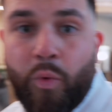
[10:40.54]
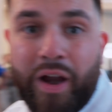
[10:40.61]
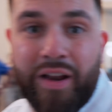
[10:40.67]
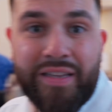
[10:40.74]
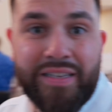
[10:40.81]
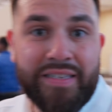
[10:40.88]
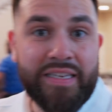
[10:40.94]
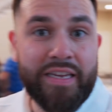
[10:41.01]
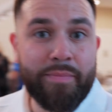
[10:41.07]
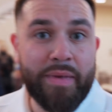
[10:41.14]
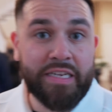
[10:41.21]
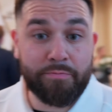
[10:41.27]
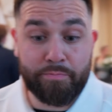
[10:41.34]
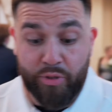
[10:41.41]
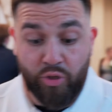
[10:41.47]
wireless
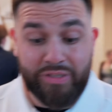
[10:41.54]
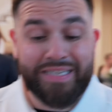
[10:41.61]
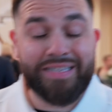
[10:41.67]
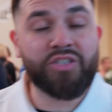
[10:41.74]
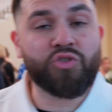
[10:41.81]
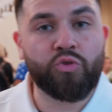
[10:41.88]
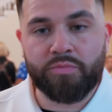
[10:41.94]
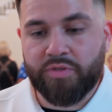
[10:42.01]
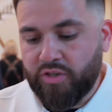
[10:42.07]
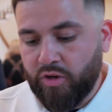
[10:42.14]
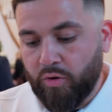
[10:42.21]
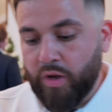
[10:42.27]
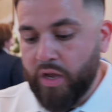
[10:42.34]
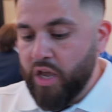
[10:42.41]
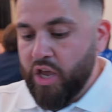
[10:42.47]
DMX built into them,
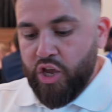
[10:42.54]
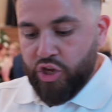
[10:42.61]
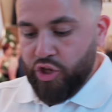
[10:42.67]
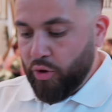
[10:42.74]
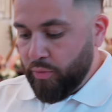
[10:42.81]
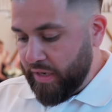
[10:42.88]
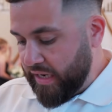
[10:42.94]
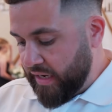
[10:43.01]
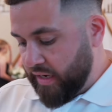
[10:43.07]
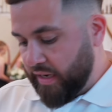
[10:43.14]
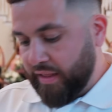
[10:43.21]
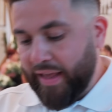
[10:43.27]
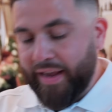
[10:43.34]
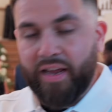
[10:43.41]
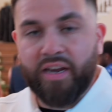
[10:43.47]
so you don't need
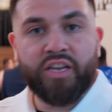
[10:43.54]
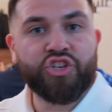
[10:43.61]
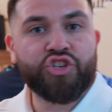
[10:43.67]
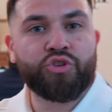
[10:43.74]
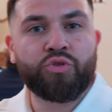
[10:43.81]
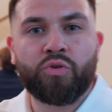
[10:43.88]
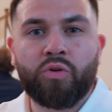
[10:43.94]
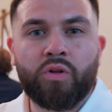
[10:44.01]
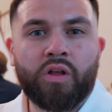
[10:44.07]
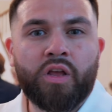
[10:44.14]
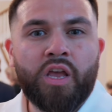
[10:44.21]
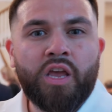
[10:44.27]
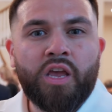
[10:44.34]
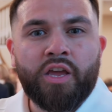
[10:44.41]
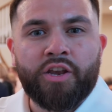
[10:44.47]
any like additional
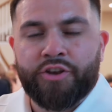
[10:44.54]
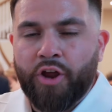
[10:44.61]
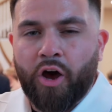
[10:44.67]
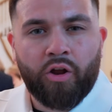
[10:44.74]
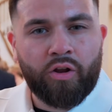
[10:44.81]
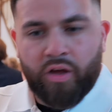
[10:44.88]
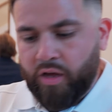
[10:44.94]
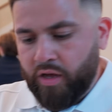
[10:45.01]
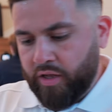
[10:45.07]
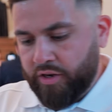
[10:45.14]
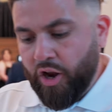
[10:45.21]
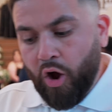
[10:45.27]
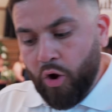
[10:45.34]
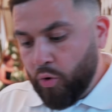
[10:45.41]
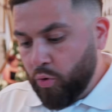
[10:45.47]

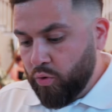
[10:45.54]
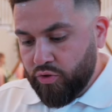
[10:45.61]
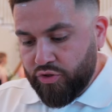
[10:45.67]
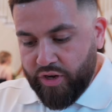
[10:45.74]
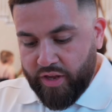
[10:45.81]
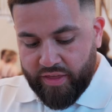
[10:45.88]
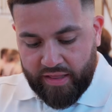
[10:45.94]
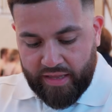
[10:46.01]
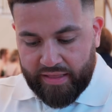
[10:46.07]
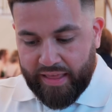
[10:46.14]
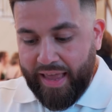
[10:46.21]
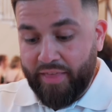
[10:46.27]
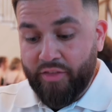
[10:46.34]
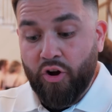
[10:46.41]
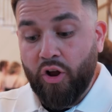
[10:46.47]
dongles or anything like
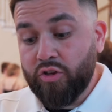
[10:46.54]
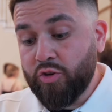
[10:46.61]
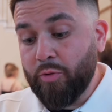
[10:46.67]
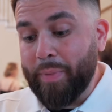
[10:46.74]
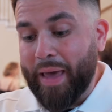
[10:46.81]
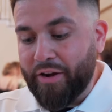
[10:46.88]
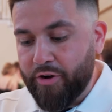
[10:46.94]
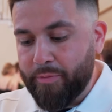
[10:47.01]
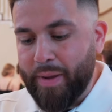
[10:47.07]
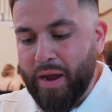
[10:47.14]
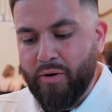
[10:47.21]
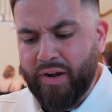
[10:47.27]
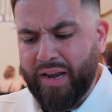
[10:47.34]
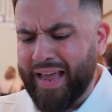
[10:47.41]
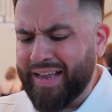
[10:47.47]
that, and they're also battery
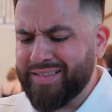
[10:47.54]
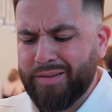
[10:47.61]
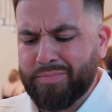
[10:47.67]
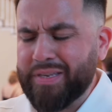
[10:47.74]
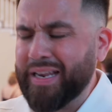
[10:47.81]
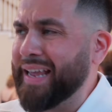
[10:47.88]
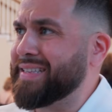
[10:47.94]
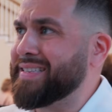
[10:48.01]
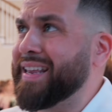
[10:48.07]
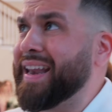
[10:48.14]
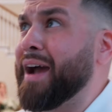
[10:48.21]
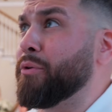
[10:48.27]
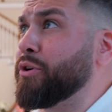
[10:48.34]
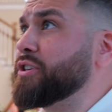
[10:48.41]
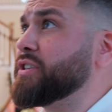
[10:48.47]
powered, lasts up to like 10
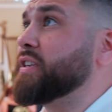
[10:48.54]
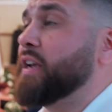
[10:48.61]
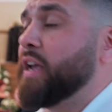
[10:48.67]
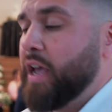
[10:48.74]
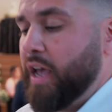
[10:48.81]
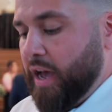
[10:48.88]
hours.